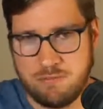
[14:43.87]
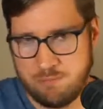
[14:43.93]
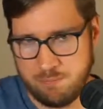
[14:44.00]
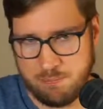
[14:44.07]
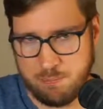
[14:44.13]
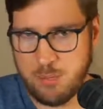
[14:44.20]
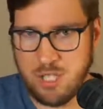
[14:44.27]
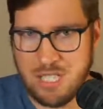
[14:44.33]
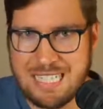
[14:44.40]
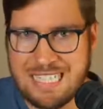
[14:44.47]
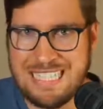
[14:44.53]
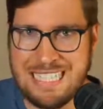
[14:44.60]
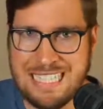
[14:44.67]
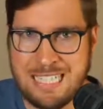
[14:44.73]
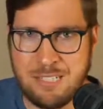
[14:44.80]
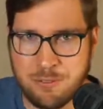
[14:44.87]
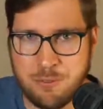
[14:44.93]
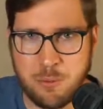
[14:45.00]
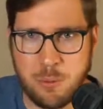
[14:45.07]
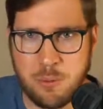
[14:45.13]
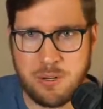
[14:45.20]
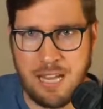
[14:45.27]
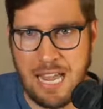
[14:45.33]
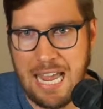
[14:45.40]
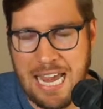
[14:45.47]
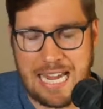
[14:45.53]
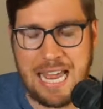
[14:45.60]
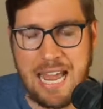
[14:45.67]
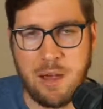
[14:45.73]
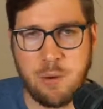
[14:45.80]
plugged in for 8
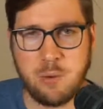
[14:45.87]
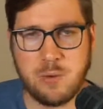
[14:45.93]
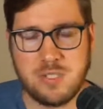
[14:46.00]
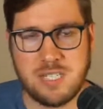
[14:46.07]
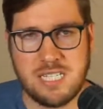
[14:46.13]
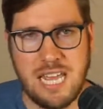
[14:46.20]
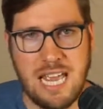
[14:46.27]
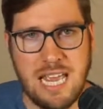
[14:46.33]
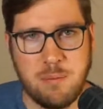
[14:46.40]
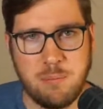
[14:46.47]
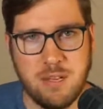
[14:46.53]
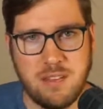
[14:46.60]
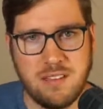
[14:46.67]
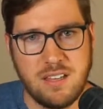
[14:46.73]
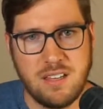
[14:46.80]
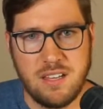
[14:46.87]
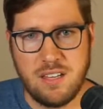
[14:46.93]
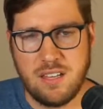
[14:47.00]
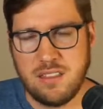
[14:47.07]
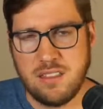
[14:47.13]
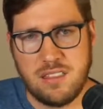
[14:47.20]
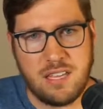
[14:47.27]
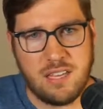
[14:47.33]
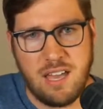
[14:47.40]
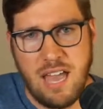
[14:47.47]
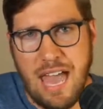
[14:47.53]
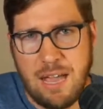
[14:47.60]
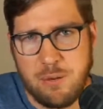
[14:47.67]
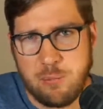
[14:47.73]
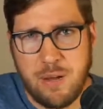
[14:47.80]
hours a day, but they
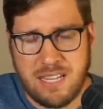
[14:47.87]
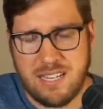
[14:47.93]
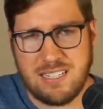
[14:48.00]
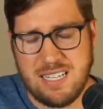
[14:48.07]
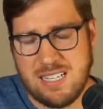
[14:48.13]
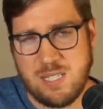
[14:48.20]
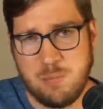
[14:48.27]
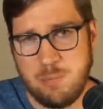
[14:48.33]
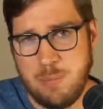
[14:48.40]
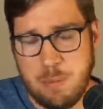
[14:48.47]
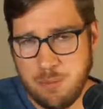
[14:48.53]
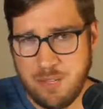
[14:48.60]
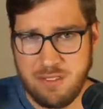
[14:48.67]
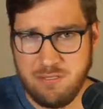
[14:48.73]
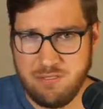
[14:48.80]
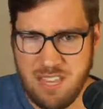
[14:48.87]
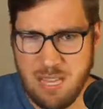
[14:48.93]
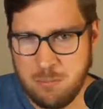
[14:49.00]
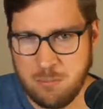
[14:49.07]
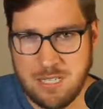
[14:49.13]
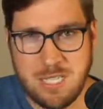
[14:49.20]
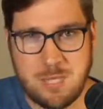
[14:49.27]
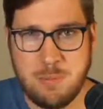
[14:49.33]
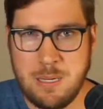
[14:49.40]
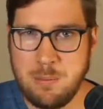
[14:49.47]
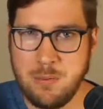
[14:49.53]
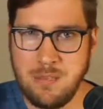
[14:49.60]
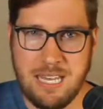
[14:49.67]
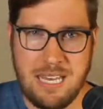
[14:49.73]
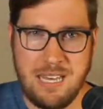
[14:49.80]
recognize that people have families, people
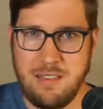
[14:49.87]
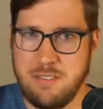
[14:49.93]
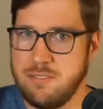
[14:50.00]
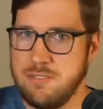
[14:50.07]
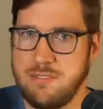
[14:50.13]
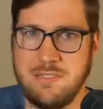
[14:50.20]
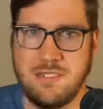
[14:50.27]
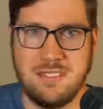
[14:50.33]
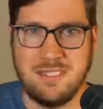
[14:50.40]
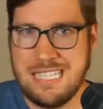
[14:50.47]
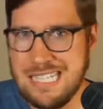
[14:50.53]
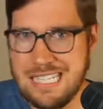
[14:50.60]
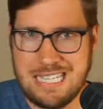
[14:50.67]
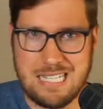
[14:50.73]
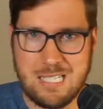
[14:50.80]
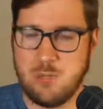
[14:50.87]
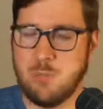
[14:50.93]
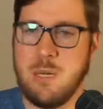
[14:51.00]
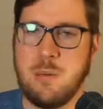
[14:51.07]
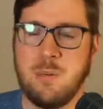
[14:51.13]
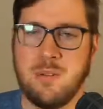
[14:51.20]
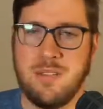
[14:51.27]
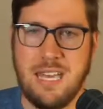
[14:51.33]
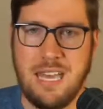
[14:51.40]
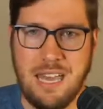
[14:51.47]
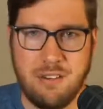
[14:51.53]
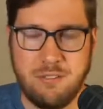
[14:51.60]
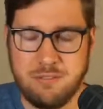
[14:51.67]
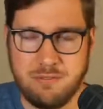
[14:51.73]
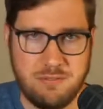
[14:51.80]
have needs, people
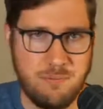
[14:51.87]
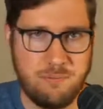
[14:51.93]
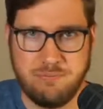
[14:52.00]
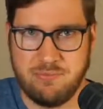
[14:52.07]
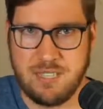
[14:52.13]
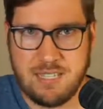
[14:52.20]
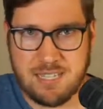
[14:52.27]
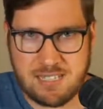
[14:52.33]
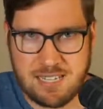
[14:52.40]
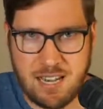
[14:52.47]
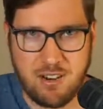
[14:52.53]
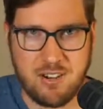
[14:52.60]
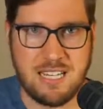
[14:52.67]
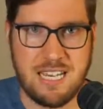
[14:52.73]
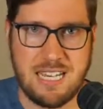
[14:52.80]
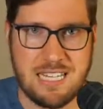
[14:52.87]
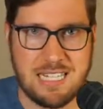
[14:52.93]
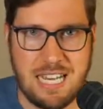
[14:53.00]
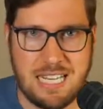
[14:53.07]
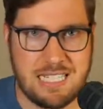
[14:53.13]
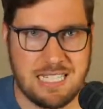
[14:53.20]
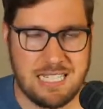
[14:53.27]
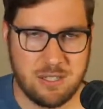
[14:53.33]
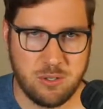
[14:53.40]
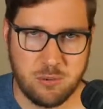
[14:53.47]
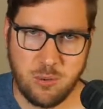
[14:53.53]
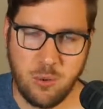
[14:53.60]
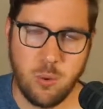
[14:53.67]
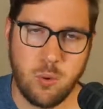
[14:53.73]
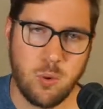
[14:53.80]
have a desire to get connected in their
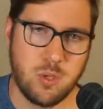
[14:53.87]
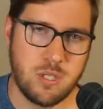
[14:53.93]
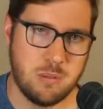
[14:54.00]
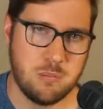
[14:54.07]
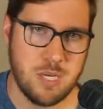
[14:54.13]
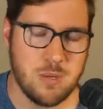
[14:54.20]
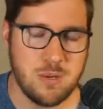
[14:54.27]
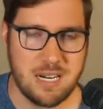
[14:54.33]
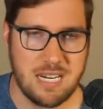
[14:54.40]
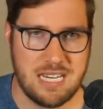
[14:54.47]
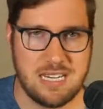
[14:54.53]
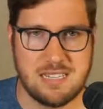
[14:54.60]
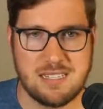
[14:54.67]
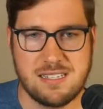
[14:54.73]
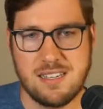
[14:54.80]
local communities.